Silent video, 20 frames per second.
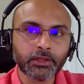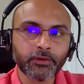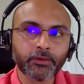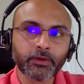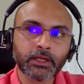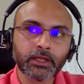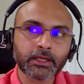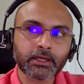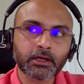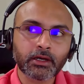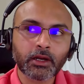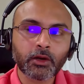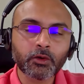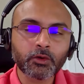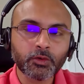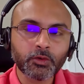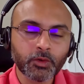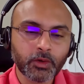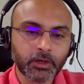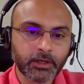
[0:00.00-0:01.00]
There were like
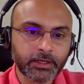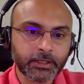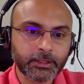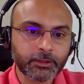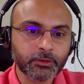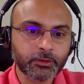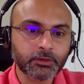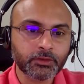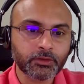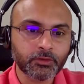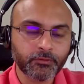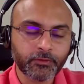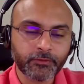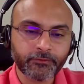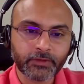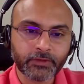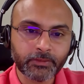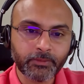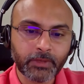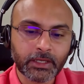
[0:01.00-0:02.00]
around 200 to
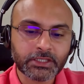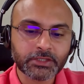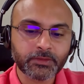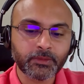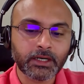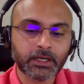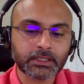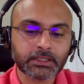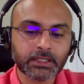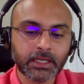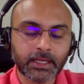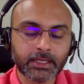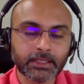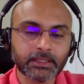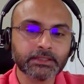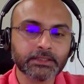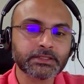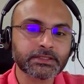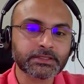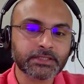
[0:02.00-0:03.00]
250 benchmark
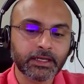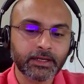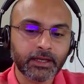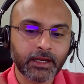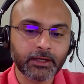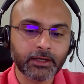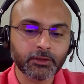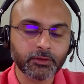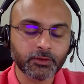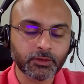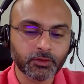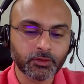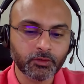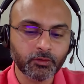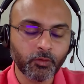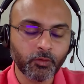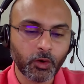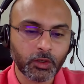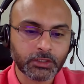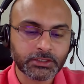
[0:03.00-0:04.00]
analysis that I had to do,
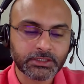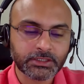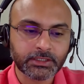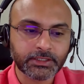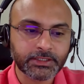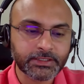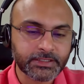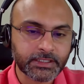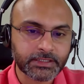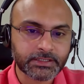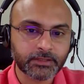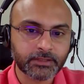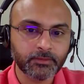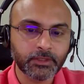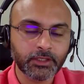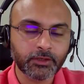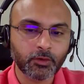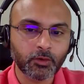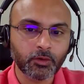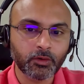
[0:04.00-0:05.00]
watch the
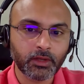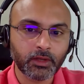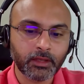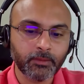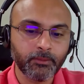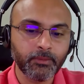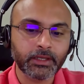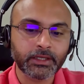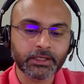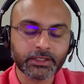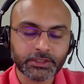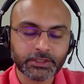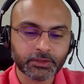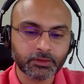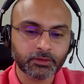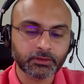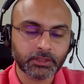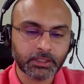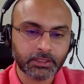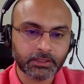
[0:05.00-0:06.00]
disassembly code and making
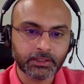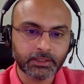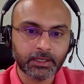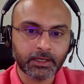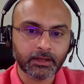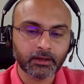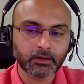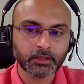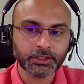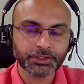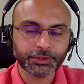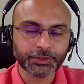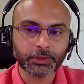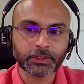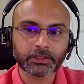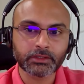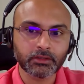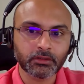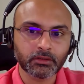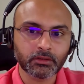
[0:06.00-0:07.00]
sure that they are
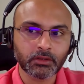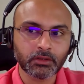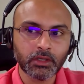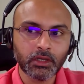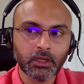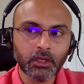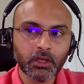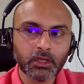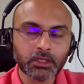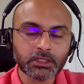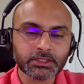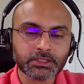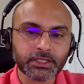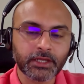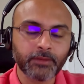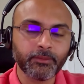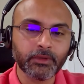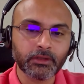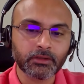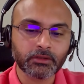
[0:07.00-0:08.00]
showing the
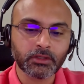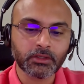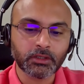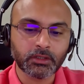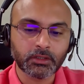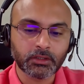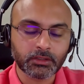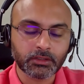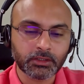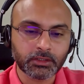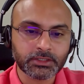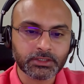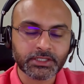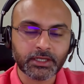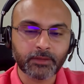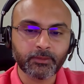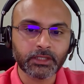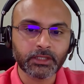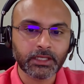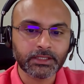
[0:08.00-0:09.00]
the
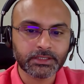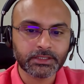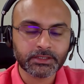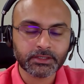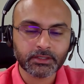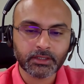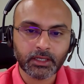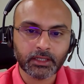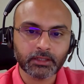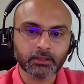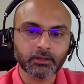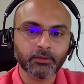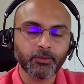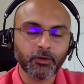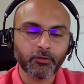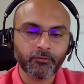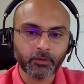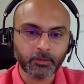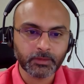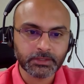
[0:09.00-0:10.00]
stabilization and the
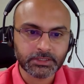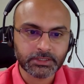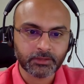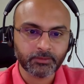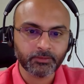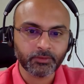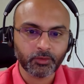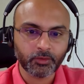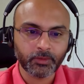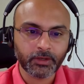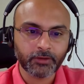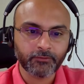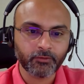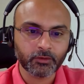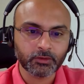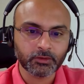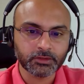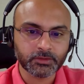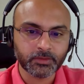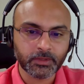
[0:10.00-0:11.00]
performance improvement
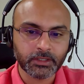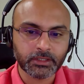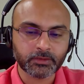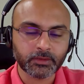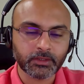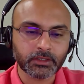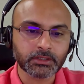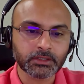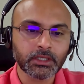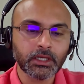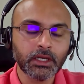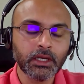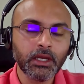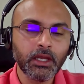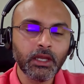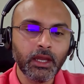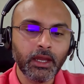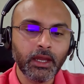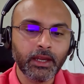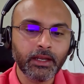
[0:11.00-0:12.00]
for those benchmarks.
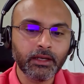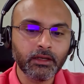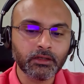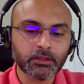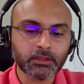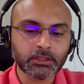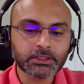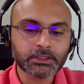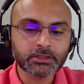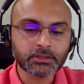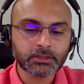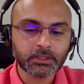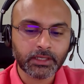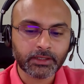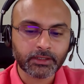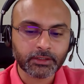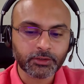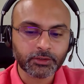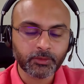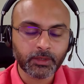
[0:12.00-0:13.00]
And this is
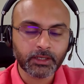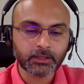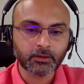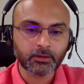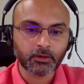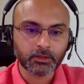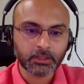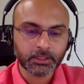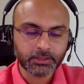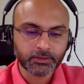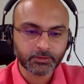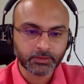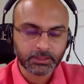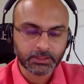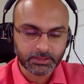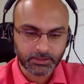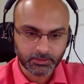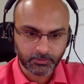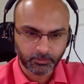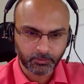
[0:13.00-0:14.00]
like, to my knowledge,
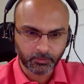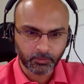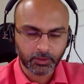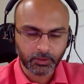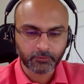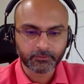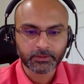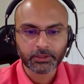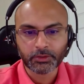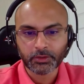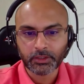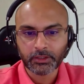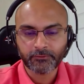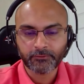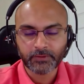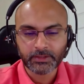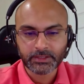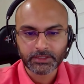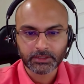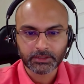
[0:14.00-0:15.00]
this is one of the
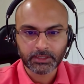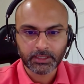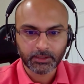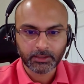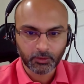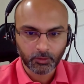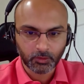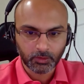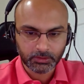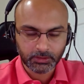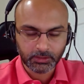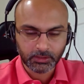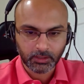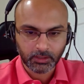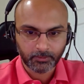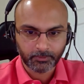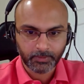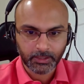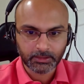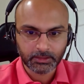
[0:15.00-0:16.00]
unique feature that no other
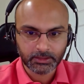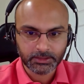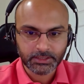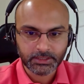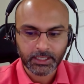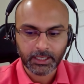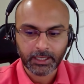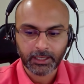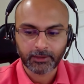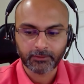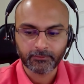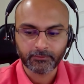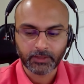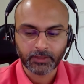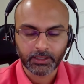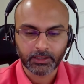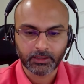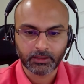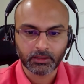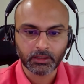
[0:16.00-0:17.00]
compilers have.
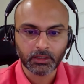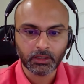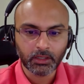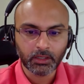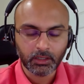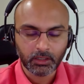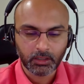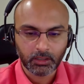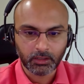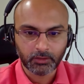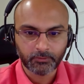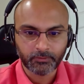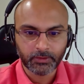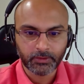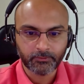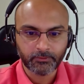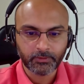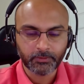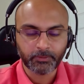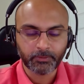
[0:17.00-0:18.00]
And
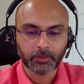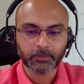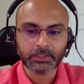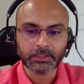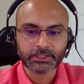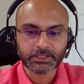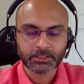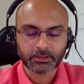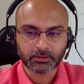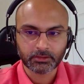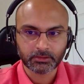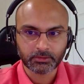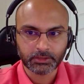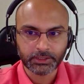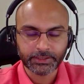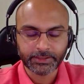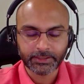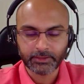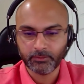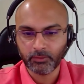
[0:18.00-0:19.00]
we publish a
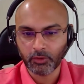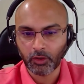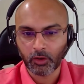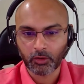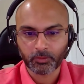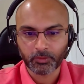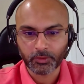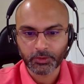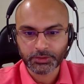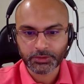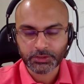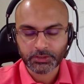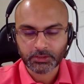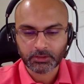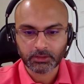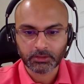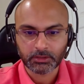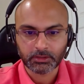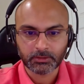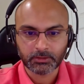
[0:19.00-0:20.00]
detailed blog post
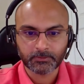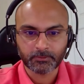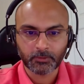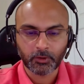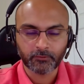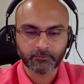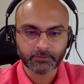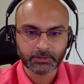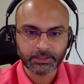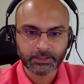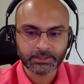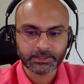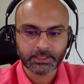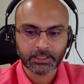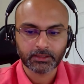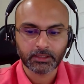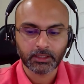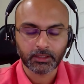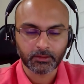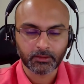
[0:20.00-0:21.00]
of this,
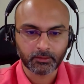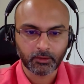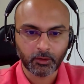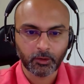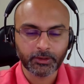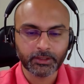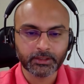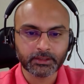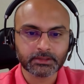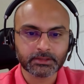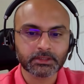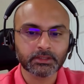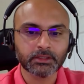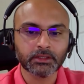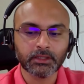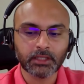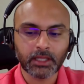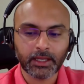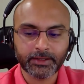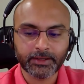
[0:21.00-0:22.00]
and like audience
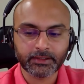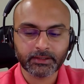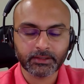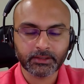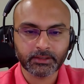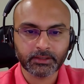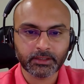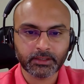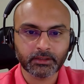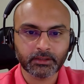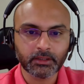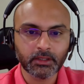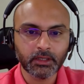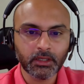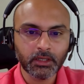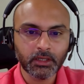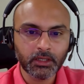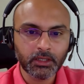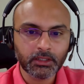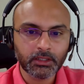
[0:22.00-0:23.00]
liked it. And
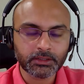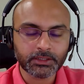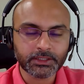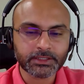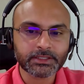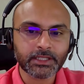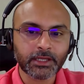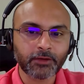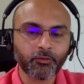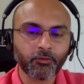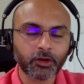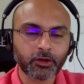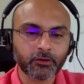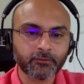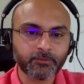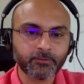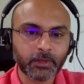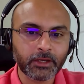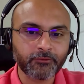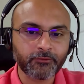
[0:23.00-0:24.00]
this is like one
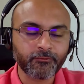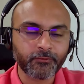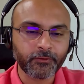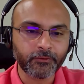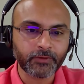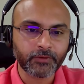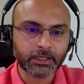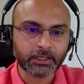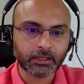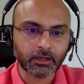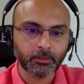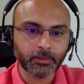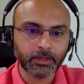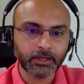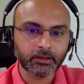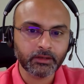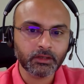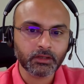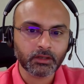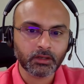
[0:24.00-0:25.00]
of my favorite
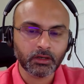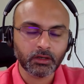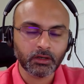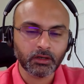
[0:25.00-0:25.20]
comment.